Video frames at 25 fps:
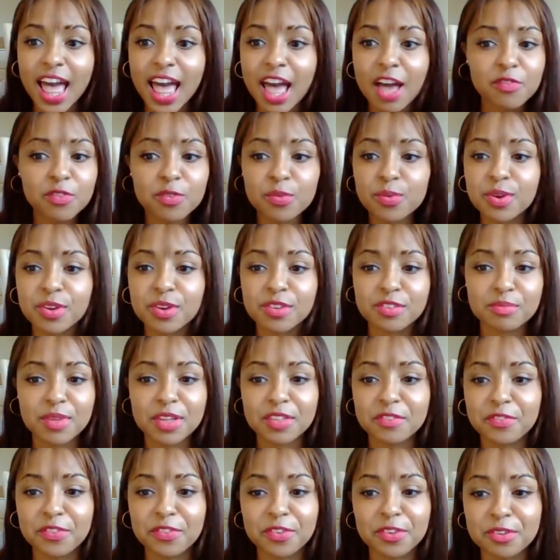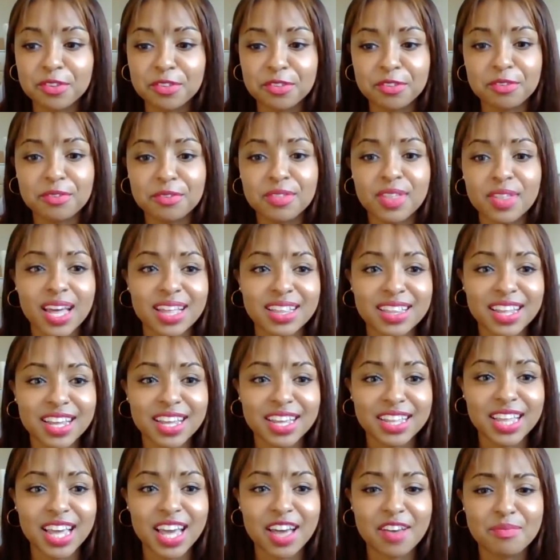Everywhere is meant for you to do that.
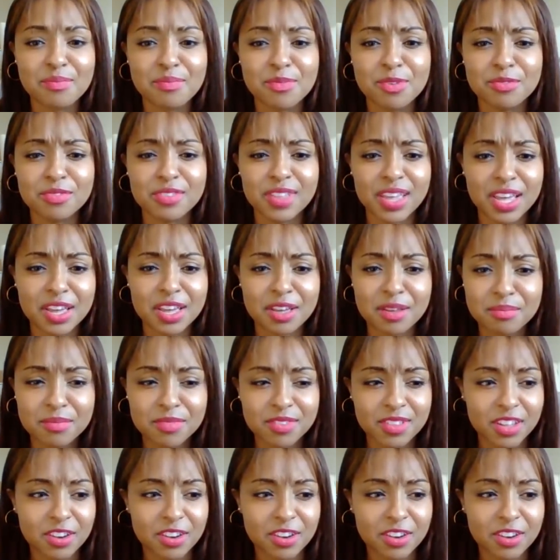Like they have museums